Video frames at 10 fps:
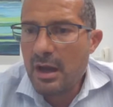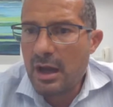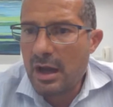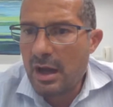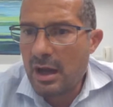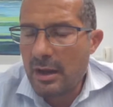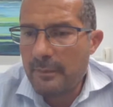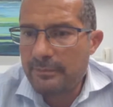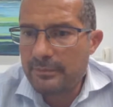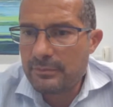Uh,
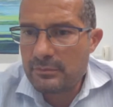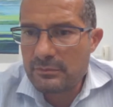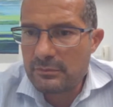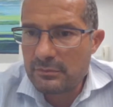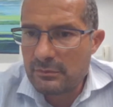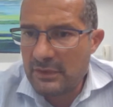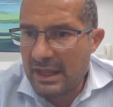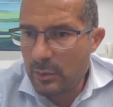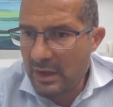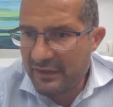
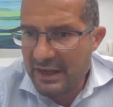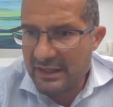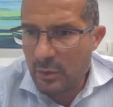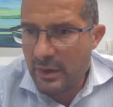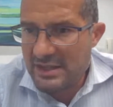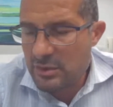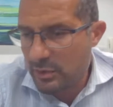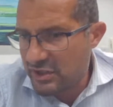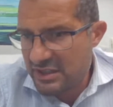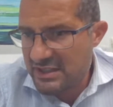then we have another question
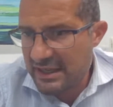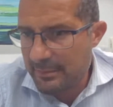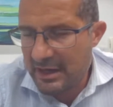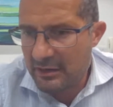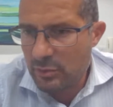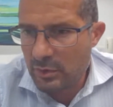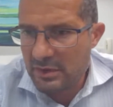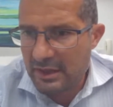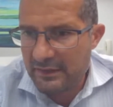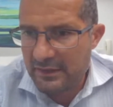which is similar to what
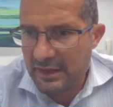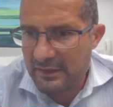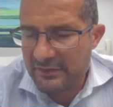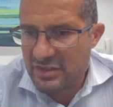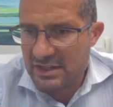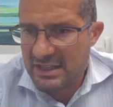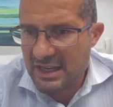I just say.